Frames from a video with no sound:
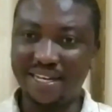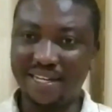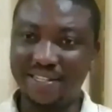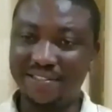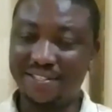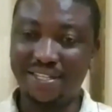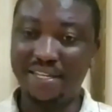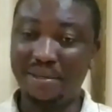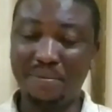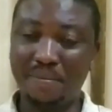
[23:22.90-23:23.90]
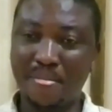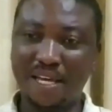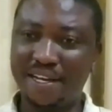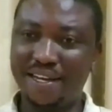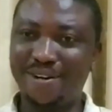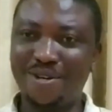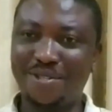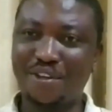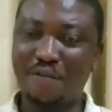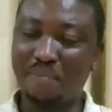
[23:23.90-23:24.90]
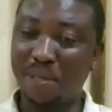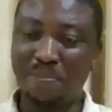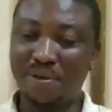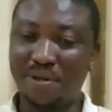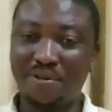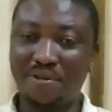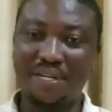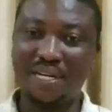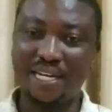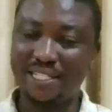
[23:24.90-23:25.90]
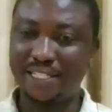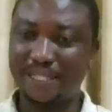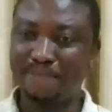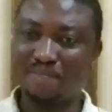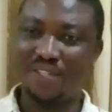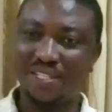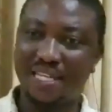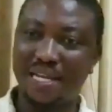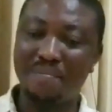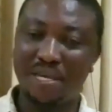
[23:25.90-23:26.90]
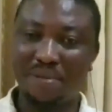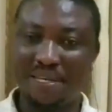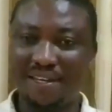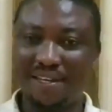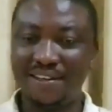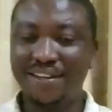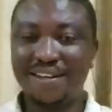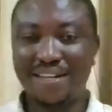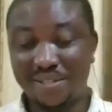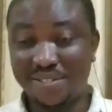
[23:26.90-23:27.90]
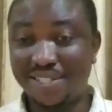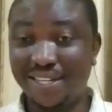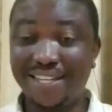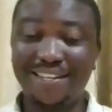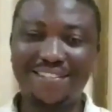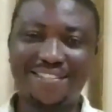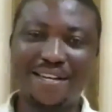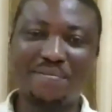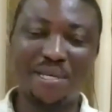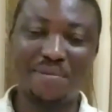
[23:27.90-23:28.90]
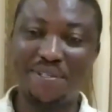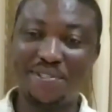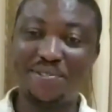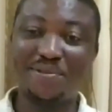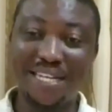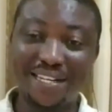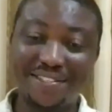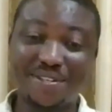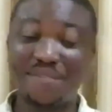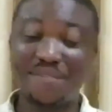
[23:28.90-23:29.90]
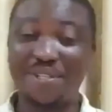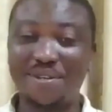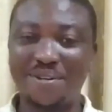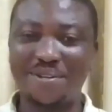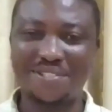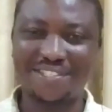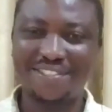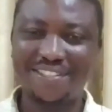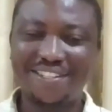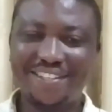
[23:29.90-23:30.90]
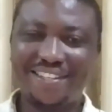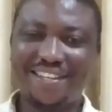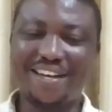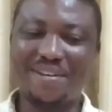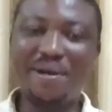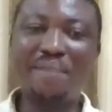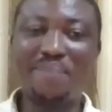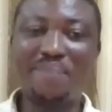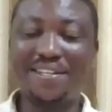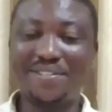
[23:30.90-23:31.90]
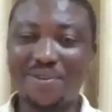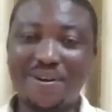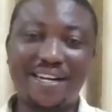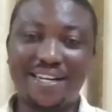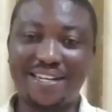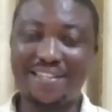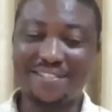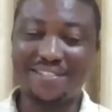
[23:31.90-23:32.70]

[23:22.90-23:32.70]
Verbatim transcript: I, can I can see a lot of people on with us. Some may be counselors, some may be students of yours at one place or another.